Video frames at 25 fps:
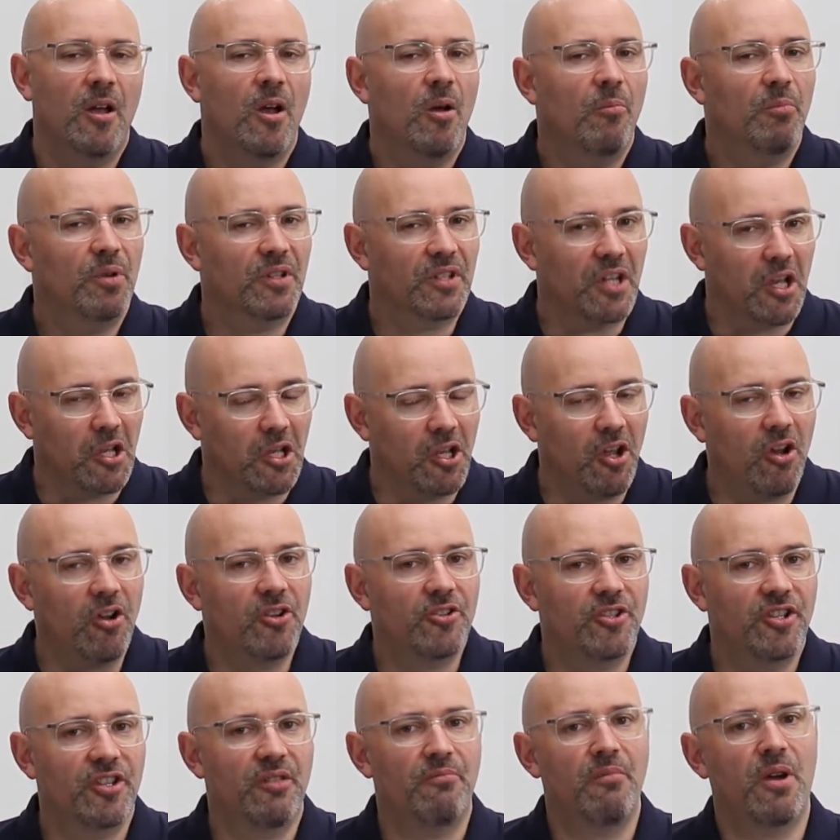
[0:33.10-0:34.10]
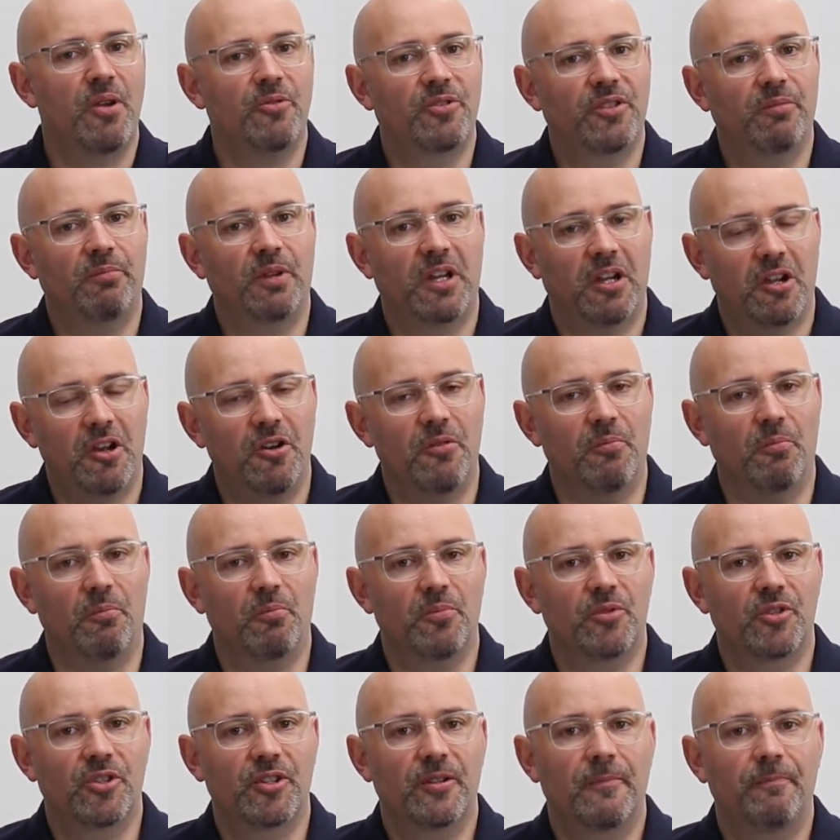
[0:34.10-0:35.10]
But the larger the motor
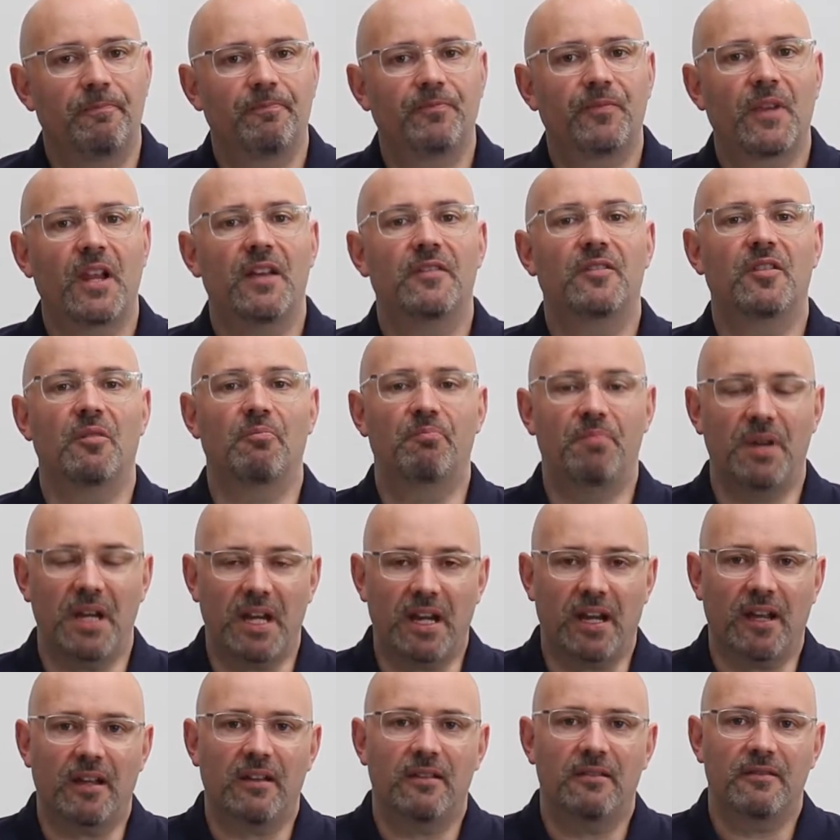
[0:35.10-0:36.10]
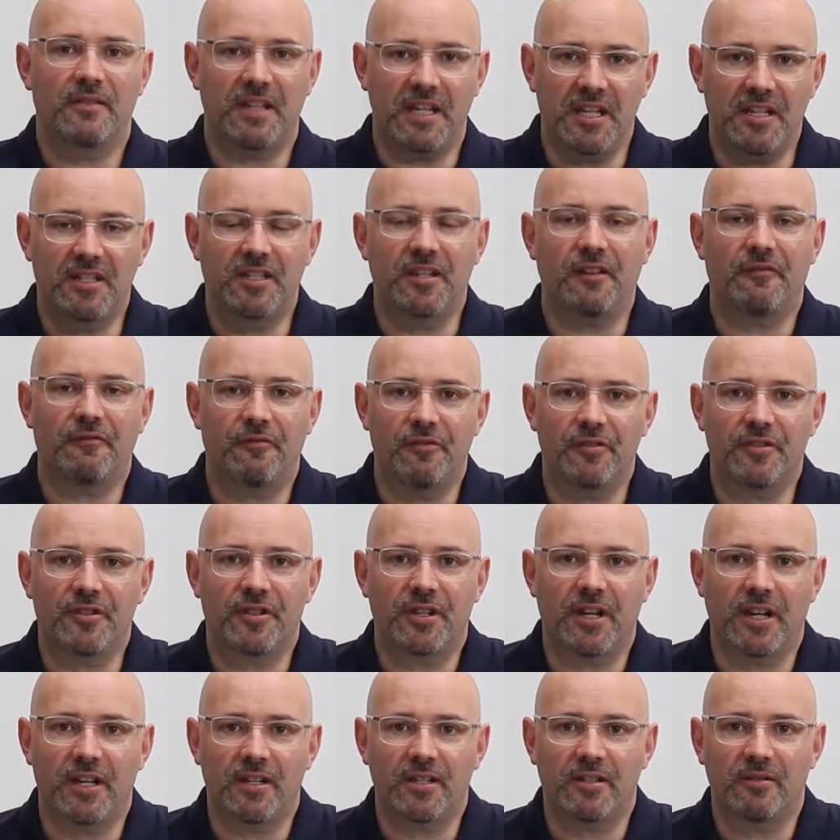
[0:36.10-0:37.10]
becomes, the bigger these
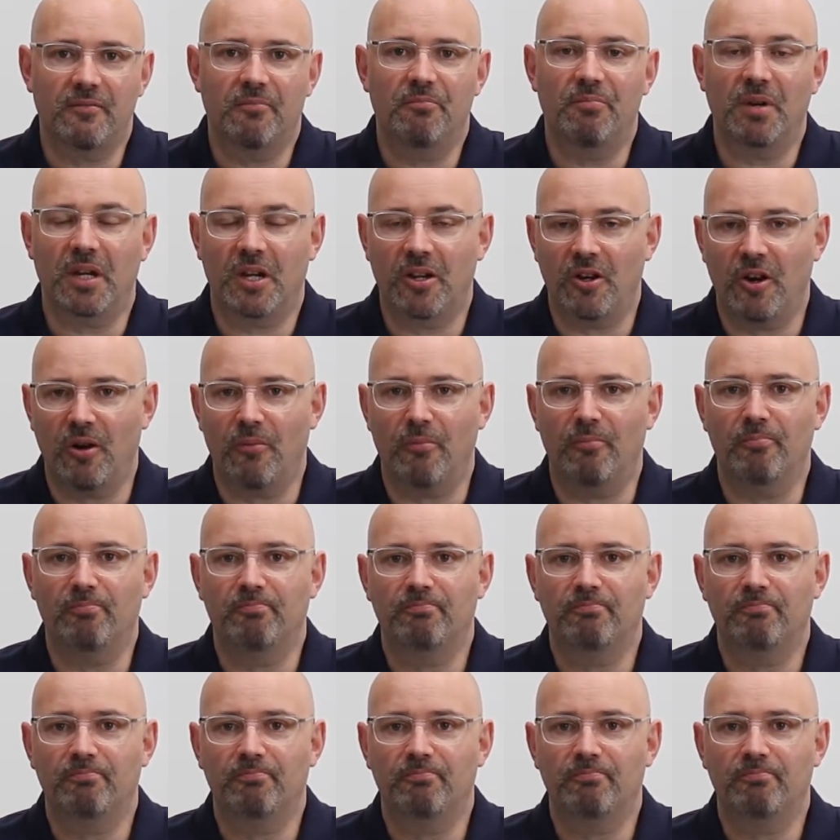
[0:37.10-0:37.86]
differences become.